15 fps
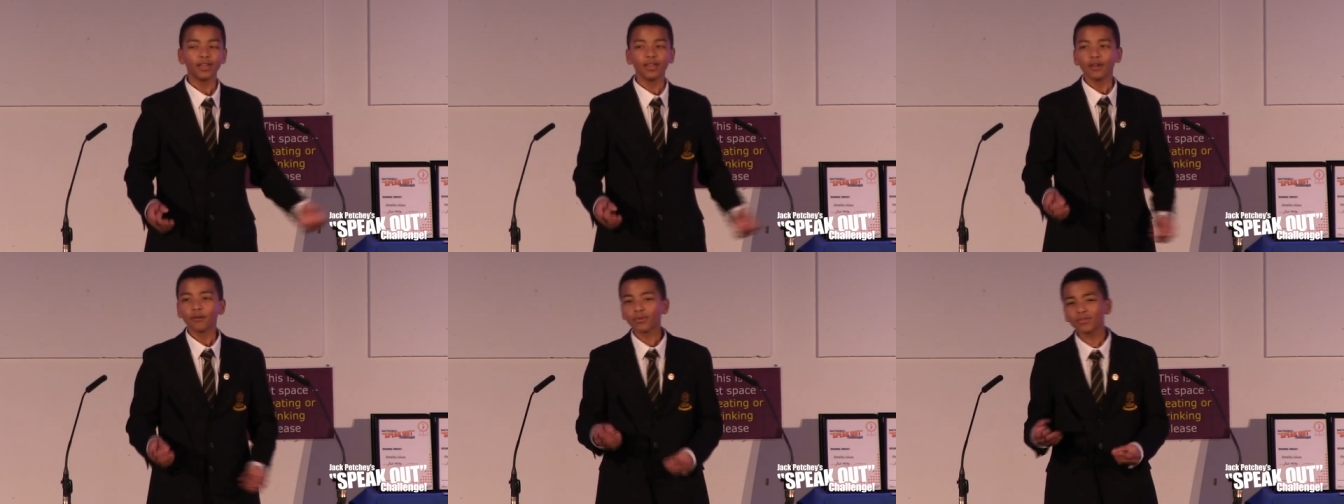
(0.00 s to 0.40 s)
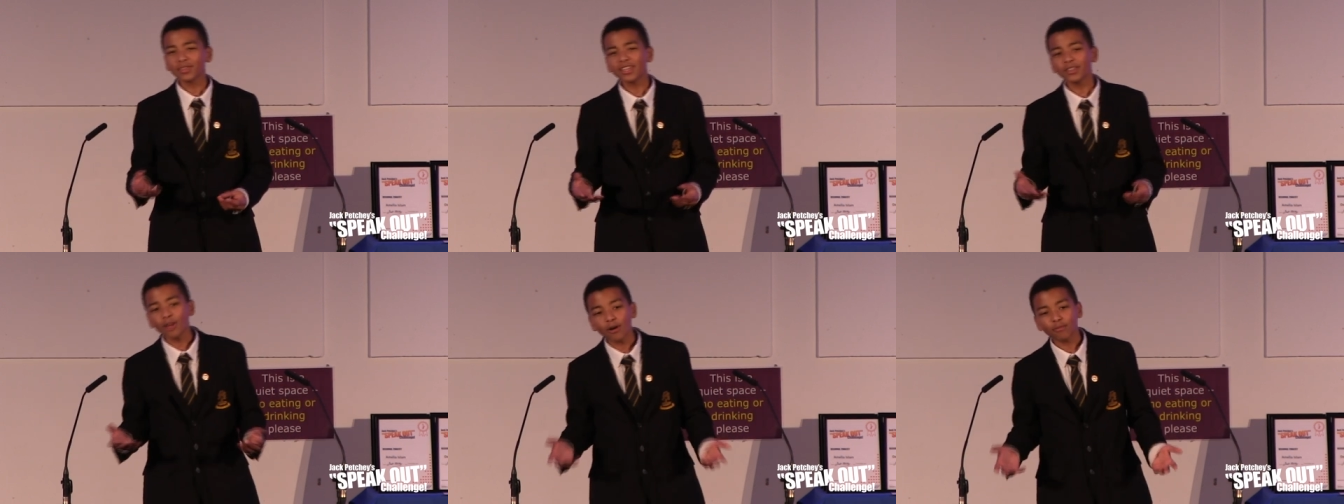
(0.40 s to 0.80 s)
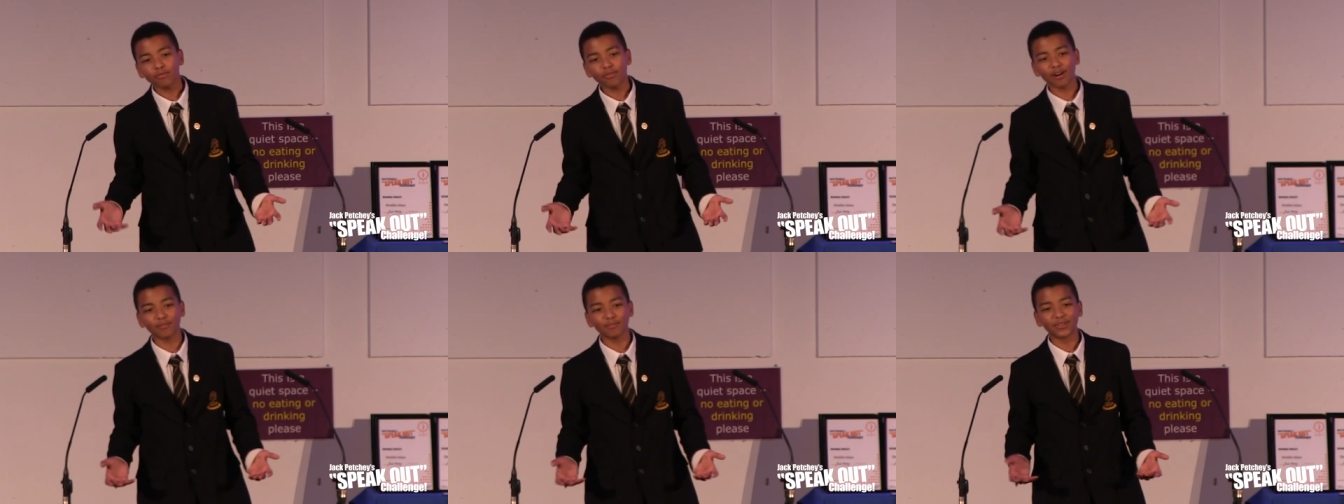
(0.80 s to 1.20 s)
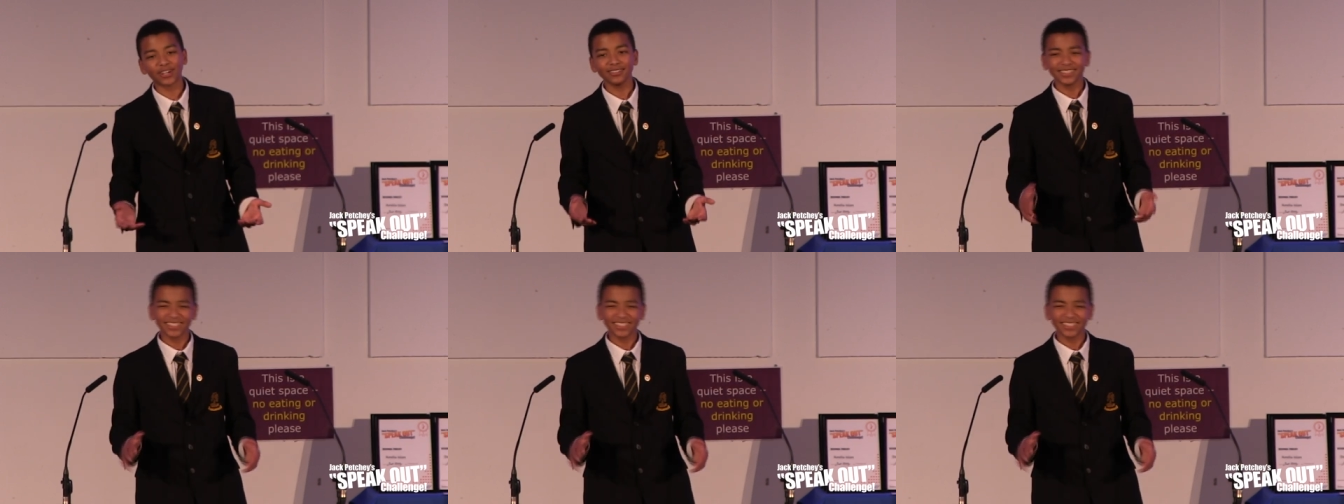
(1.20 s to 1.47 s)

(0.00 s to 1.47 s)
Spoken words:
Well, they're not wrong, but